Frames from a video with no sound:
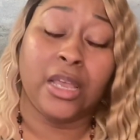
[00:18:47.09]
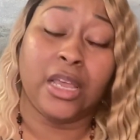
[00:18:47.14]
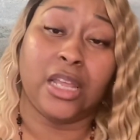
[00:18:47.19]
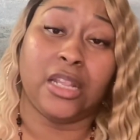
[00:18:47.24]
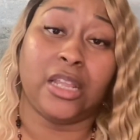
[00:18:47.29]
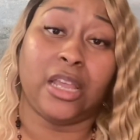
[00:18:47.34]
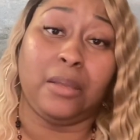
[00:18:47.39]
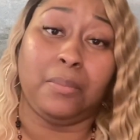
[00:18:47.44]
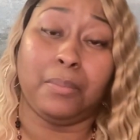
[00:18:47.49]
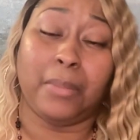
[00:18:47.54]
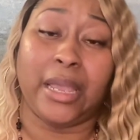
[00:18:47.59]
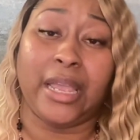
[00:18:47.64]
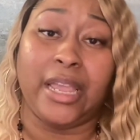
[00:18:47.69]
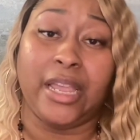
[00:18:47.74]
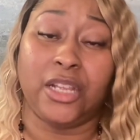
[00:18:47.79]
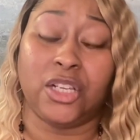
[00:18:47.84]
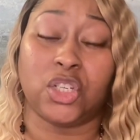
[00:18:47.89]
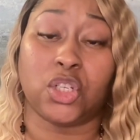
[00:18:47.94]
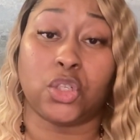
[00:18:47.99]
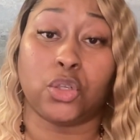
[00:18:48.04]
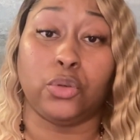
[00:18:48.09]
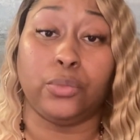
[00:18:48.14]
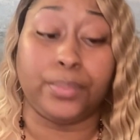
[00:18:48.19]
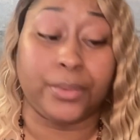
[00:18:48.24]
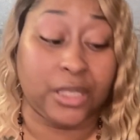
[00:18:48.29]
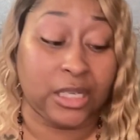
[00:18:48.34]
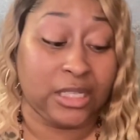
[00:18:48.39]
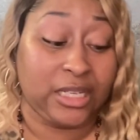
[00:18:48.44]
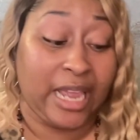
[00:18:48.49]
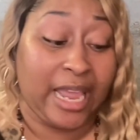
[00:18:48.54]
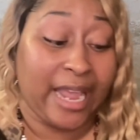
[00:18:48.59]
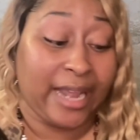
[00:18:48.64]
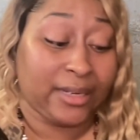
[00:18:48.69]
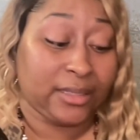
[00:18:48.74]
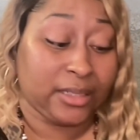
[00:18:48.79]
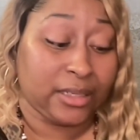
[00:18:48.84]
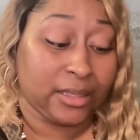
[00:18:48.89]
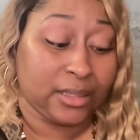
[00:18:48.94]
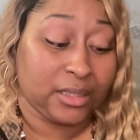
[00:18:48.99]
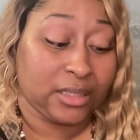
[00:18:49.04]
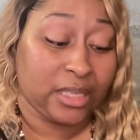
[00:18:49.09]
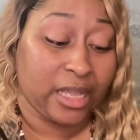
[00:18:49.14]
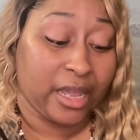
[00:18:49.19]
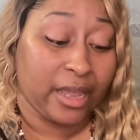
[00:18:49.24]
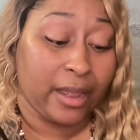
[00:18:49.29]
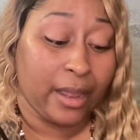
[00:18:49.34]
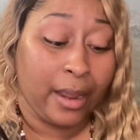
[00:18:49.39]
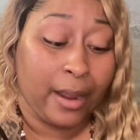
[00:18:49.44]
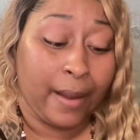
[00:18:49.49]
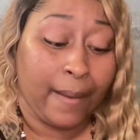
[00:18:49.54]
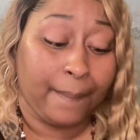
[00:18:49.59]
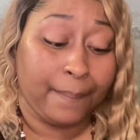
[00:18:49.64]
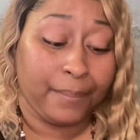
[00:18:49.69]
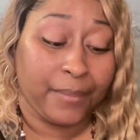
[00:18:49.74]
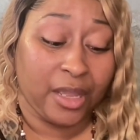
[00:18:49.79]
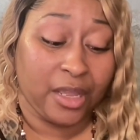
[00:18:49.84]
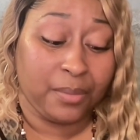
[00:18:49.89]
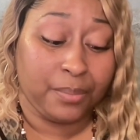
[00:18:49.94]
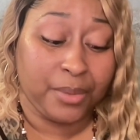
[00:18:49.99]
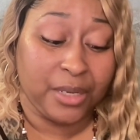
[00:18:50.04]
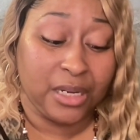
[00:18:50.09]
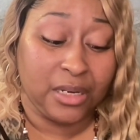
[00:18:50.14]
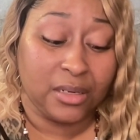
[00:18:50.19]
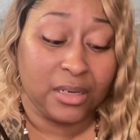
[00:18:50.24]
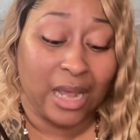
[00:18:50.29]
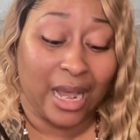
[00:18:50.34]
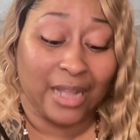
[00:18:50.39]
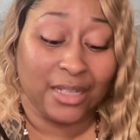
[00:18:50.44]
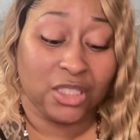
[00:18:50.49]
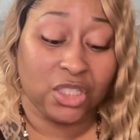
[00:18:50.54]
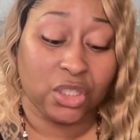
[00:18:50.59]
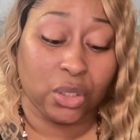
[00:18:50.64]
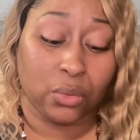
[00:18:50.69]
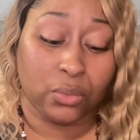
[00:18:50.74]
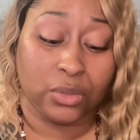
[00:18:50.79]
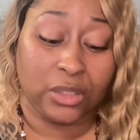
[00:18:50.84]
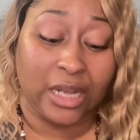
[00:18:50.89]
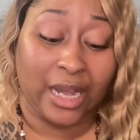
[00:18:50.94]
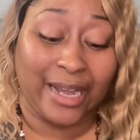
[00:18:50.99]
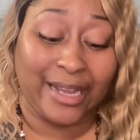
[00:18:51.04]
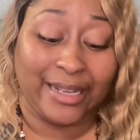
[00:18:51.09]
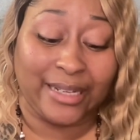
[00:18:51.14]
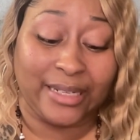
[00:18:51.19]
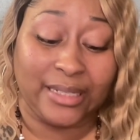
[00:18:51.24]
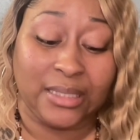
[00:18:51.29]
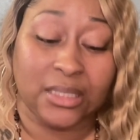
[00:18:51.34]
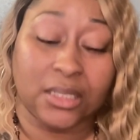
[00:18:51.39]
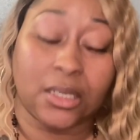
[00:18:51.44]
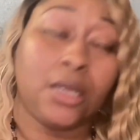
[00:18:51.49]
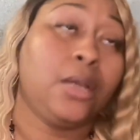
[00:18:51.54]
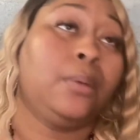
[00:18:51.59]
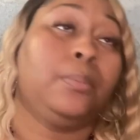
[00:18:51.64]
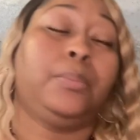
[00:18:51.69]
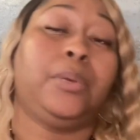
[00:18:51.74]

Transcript: and they may stoop to tactics that may be not so nice